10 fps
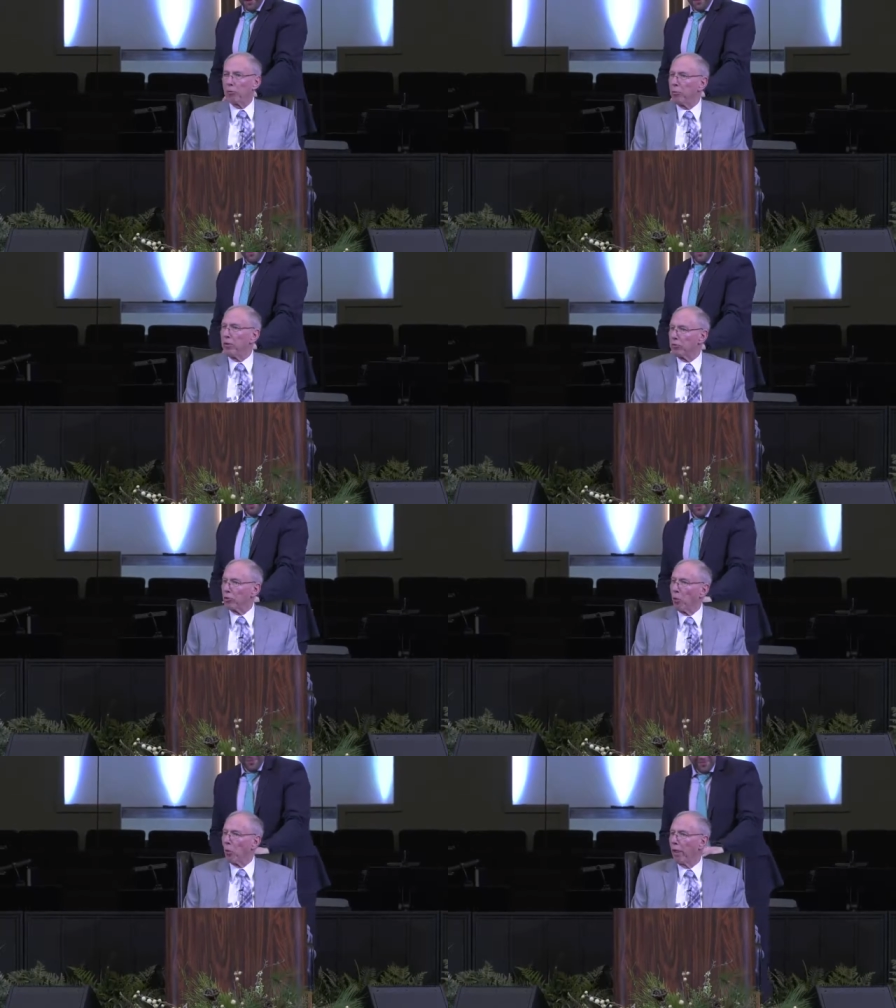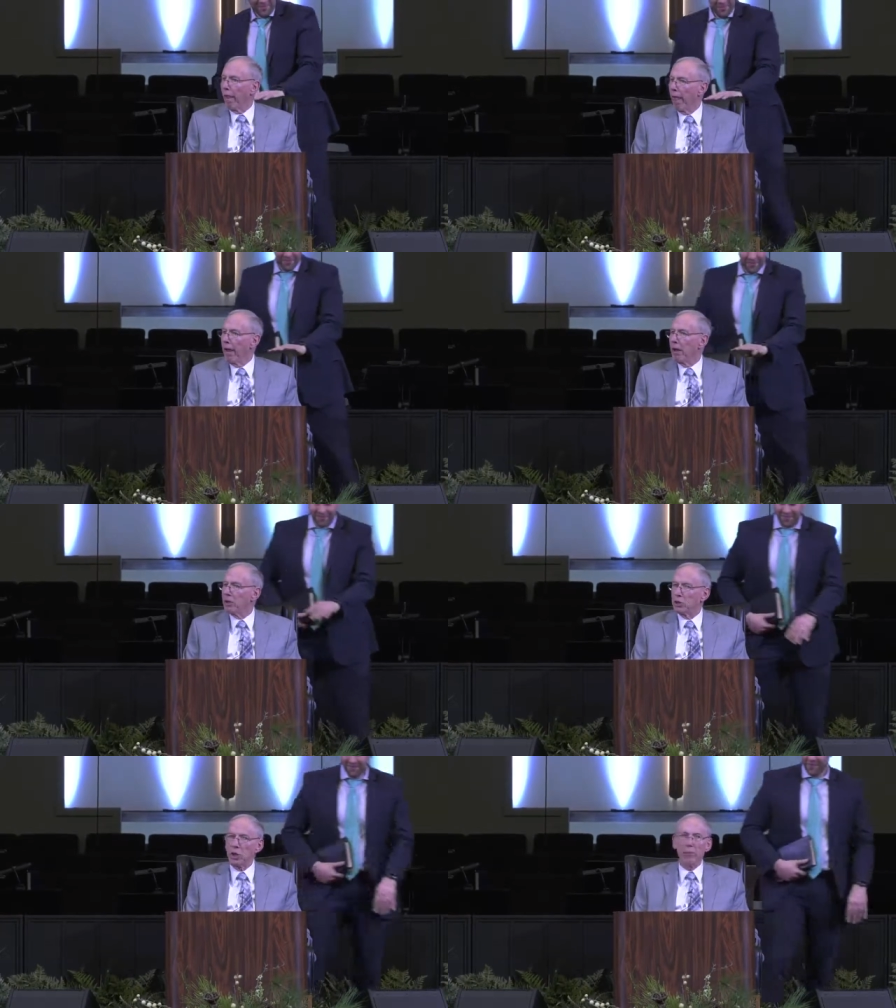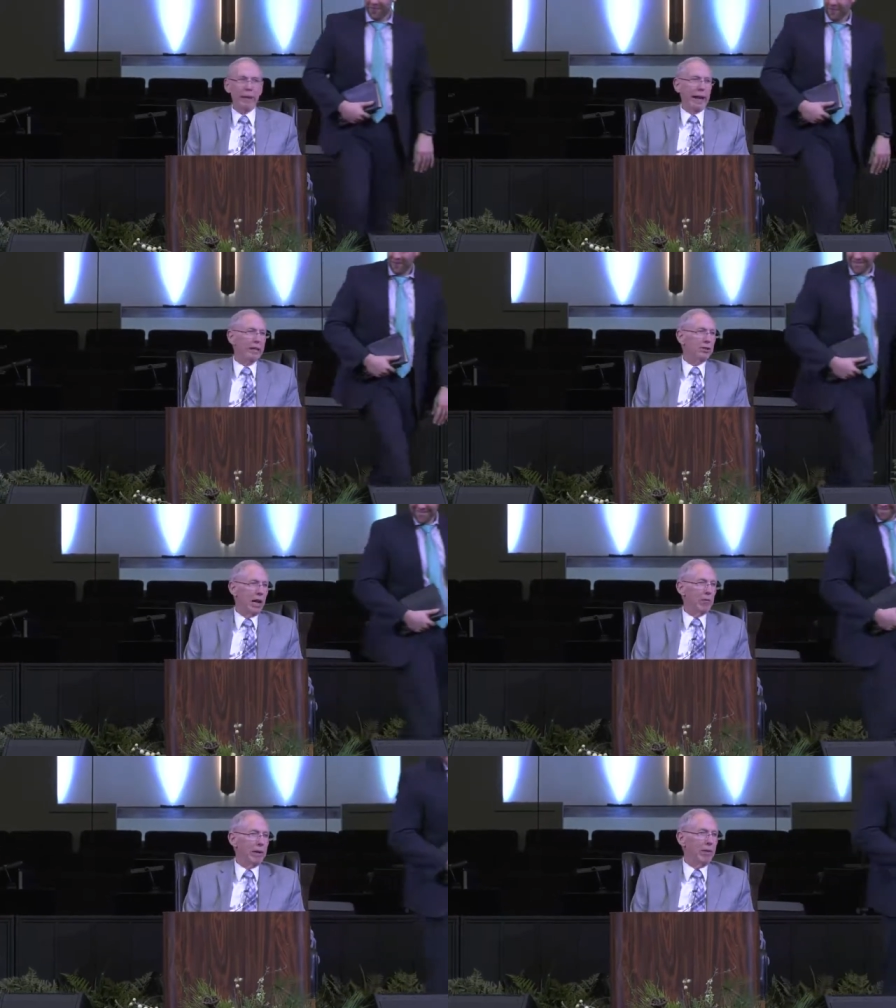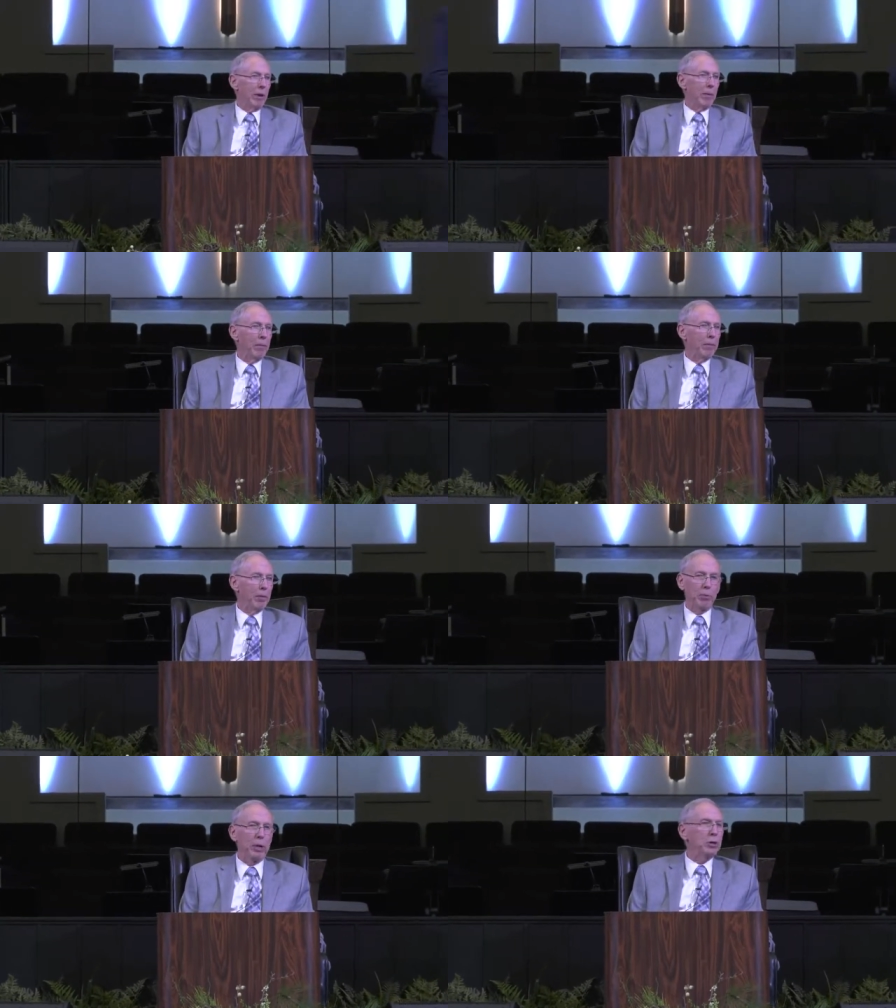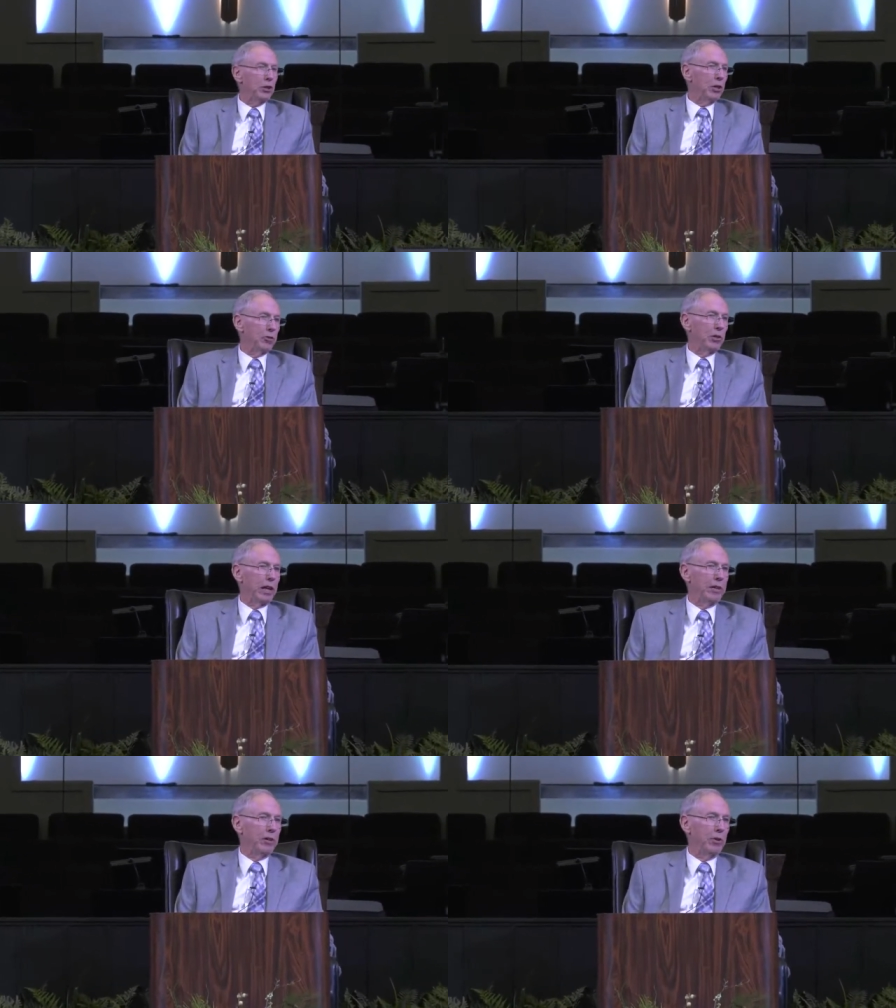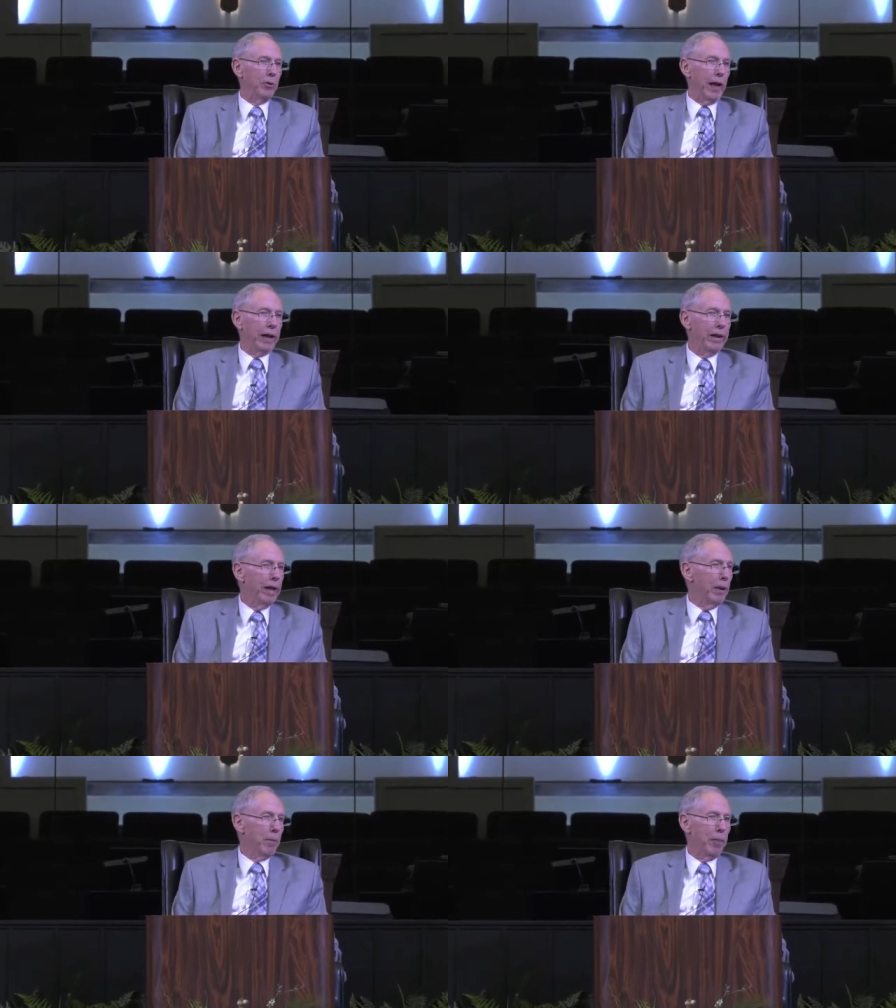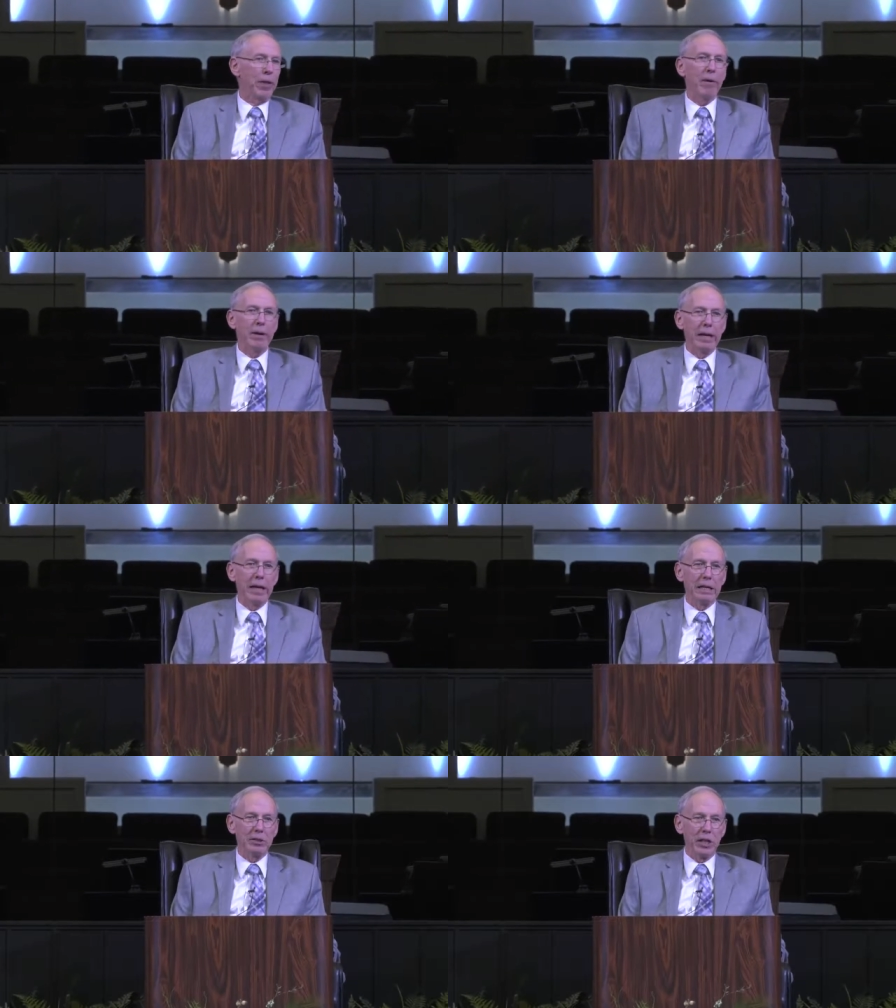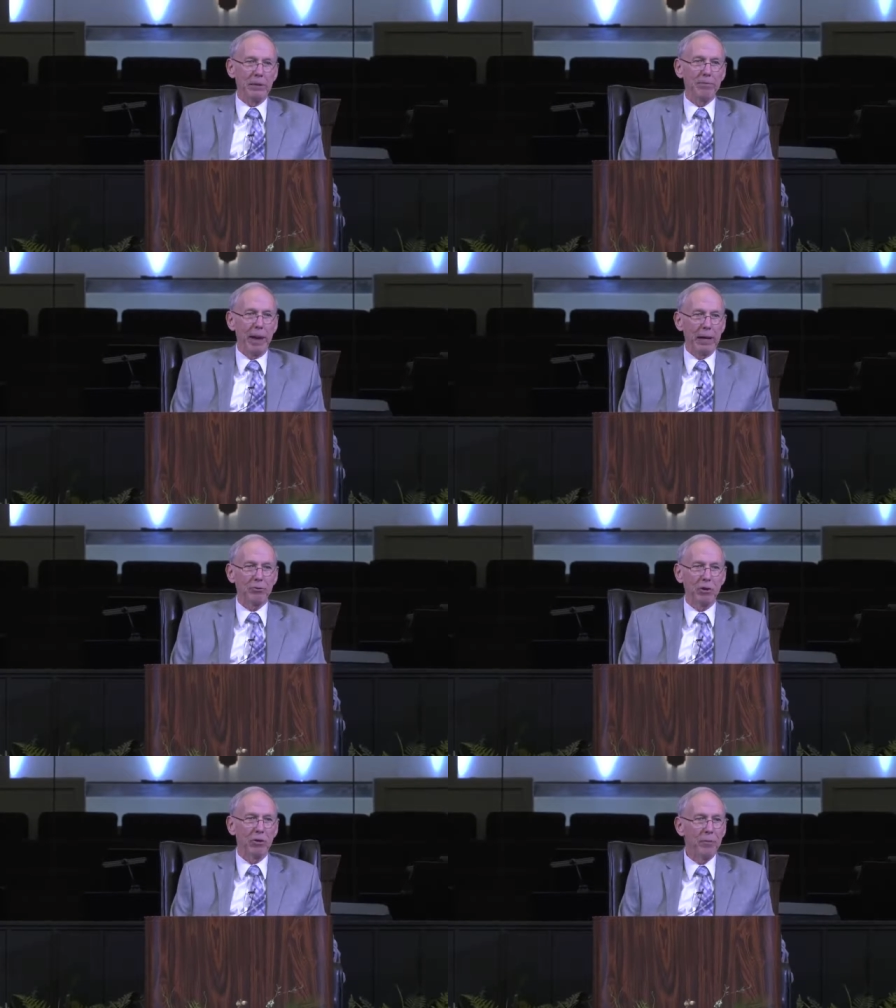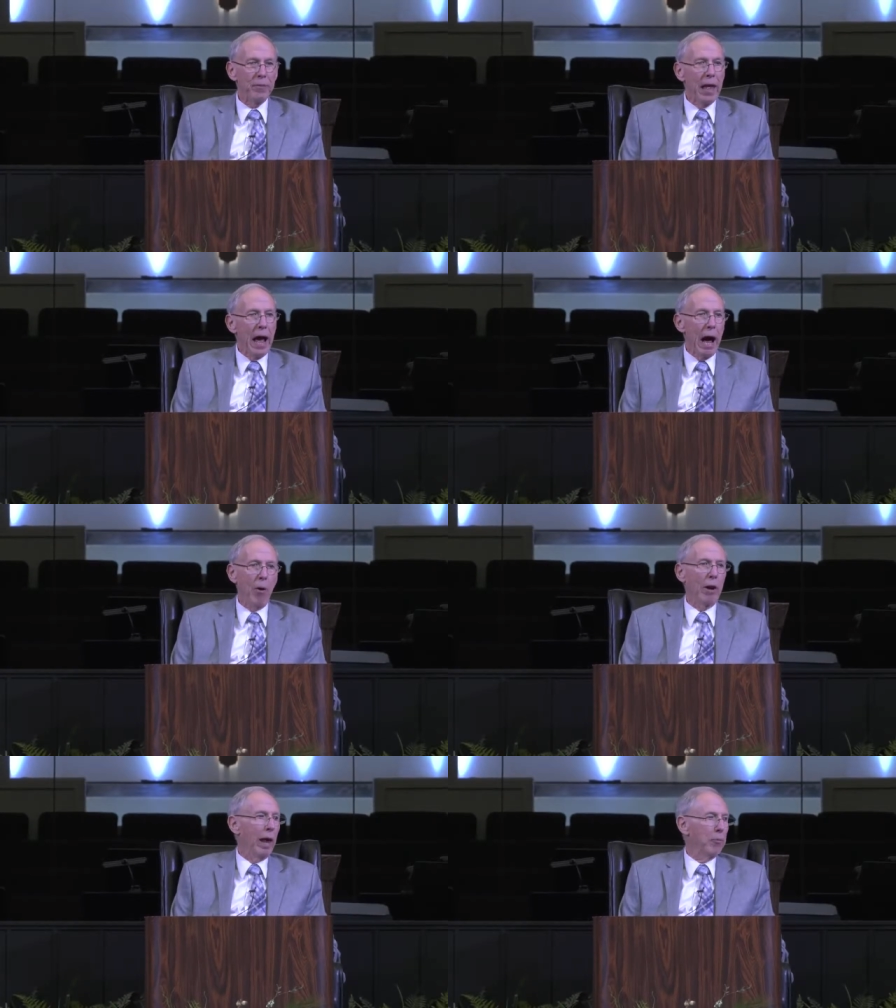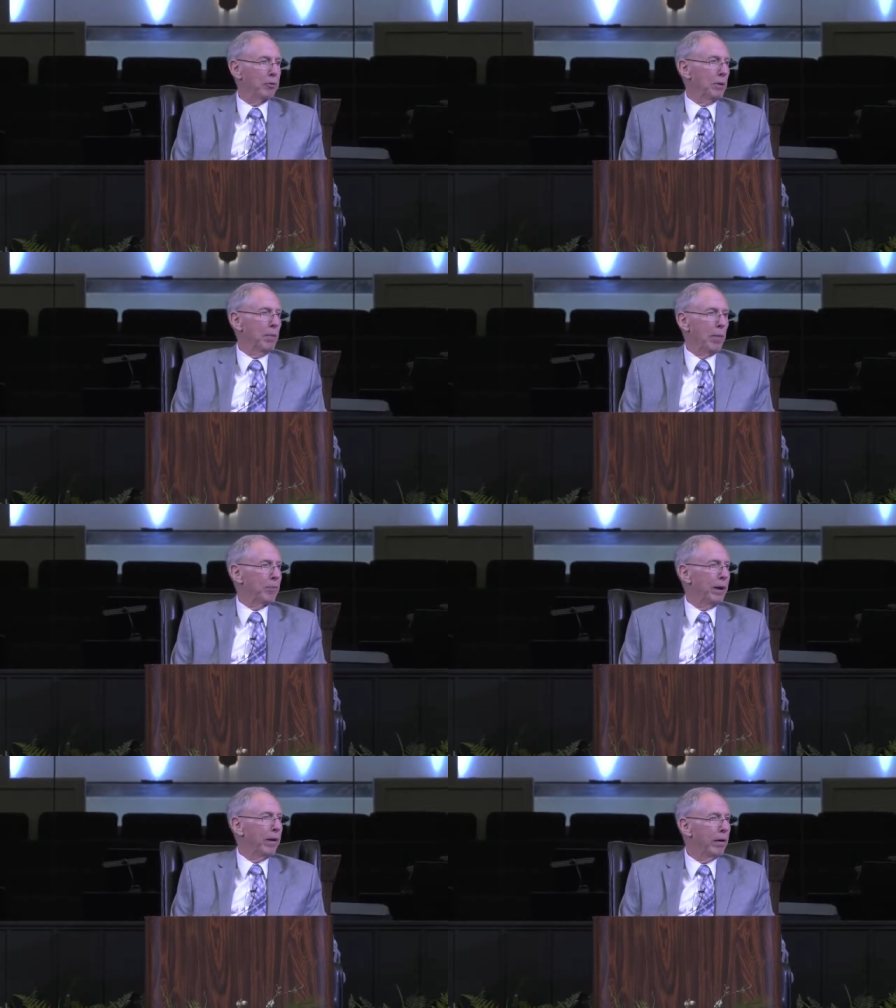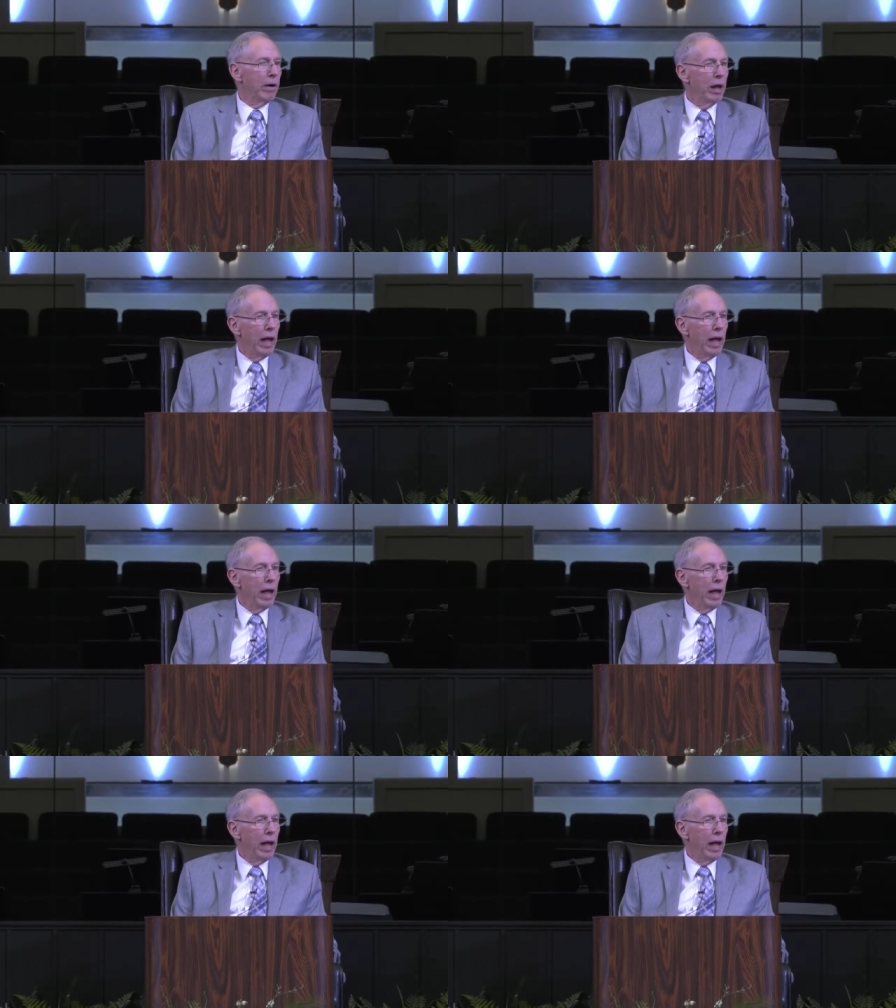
through this whole sermon. And generally, the, the preacher doesn't get to do that. But there he is. And Pastor Howell helps him up there.